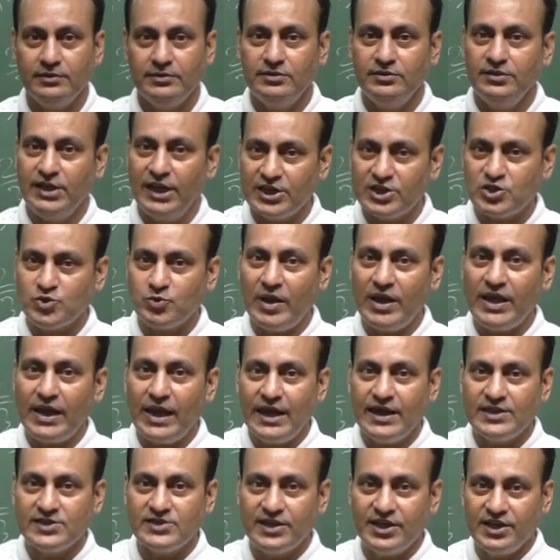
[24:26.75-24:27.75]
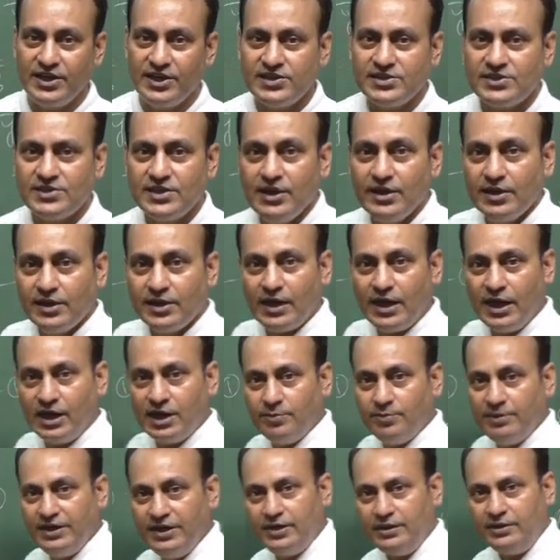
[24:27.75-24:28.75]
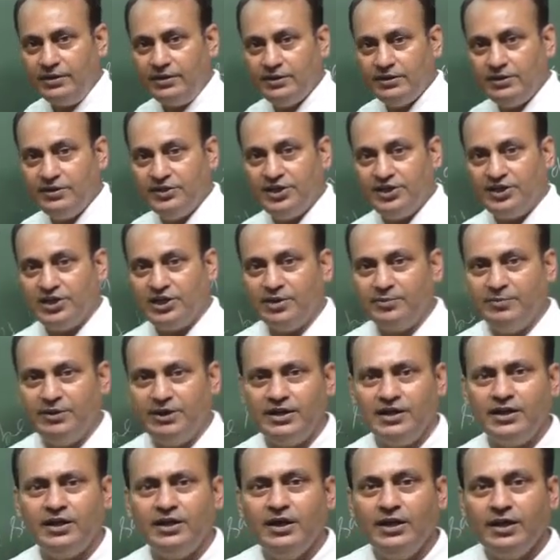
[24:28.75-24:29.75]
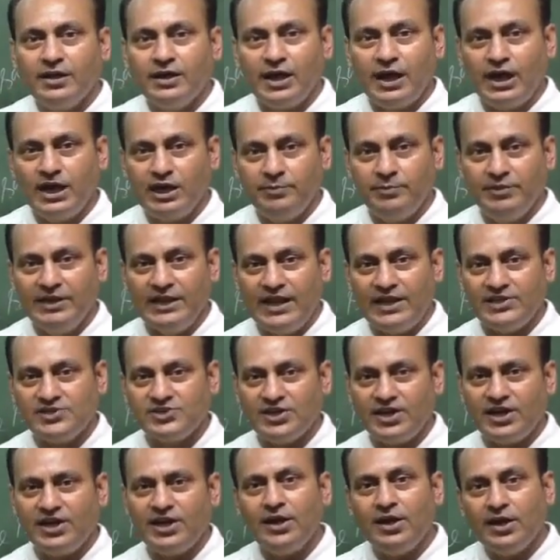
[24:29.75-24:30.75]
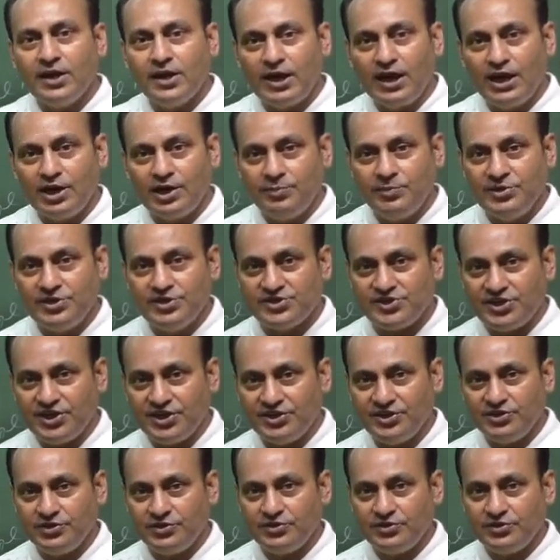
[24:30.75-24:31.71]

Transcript: That's why answer is can't be determined, can't be answered, can't be said.